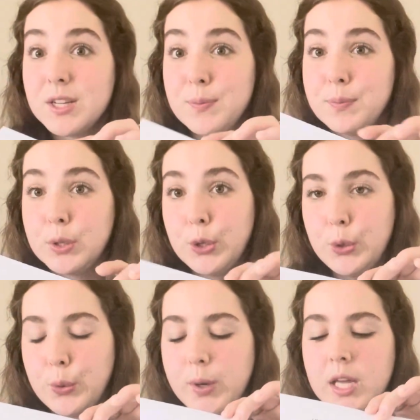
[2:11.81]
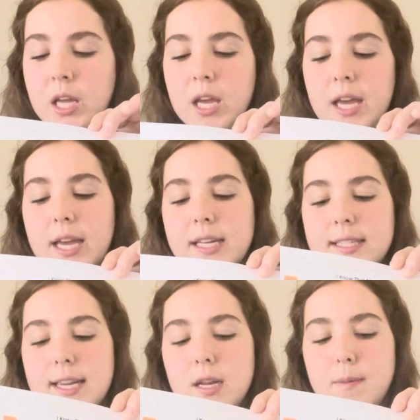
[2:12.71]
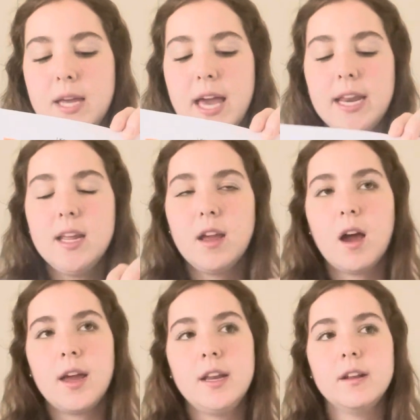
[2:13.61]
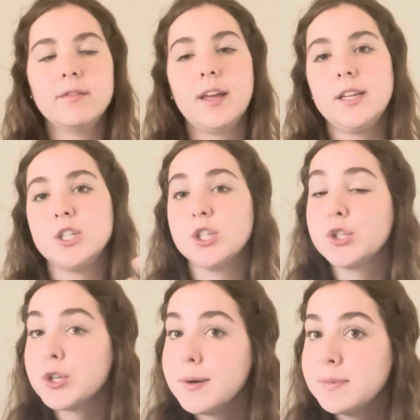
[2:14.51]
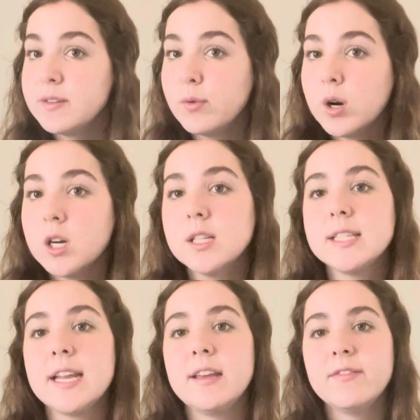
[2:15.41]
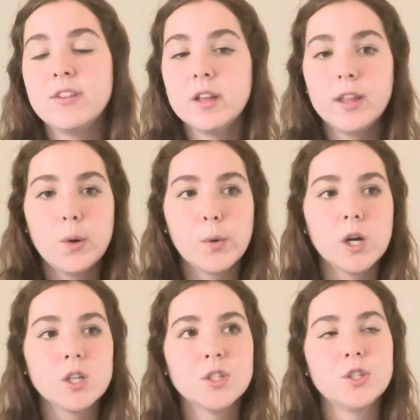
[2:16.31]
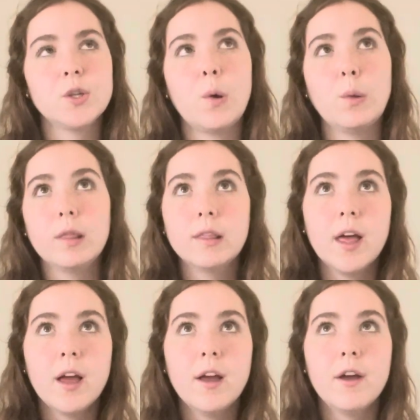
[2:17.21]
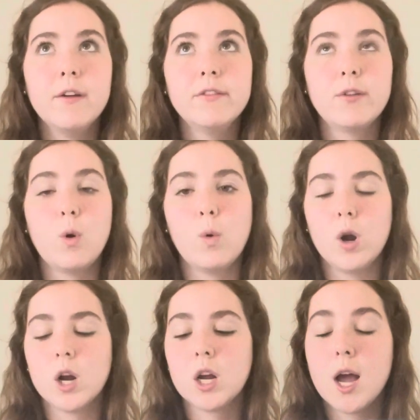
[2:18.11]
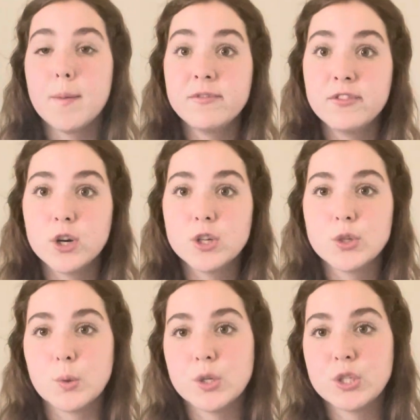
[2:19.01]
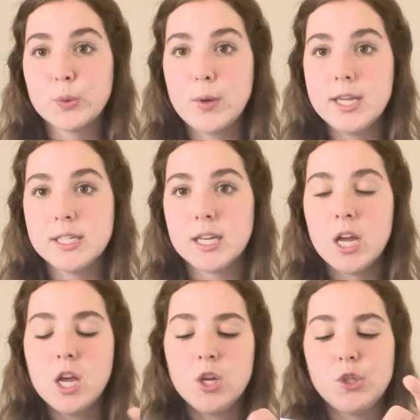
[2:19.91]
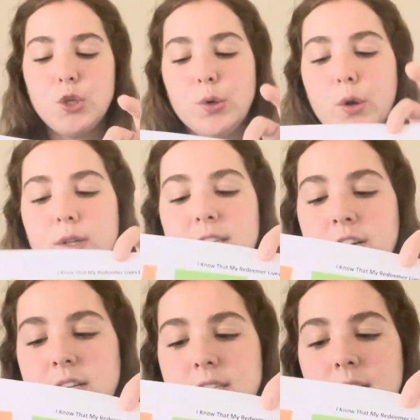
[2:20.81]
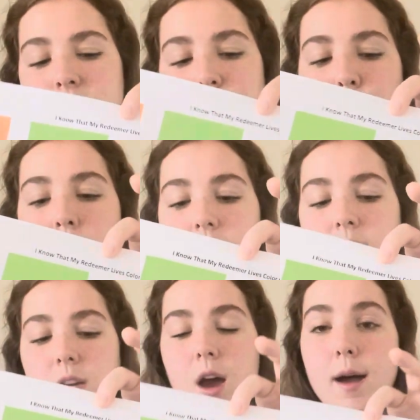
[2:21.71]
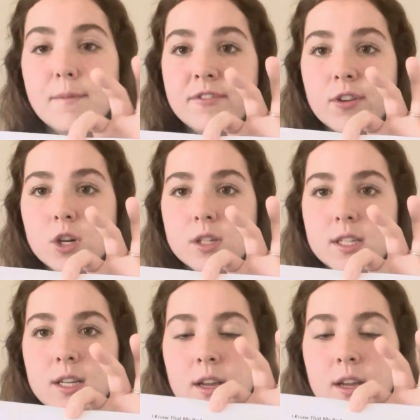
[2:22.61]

blue, is going to be any kind of like descriptive words, any feeling words, so love or comfort or sweet. So you'll notice here it says what comfort,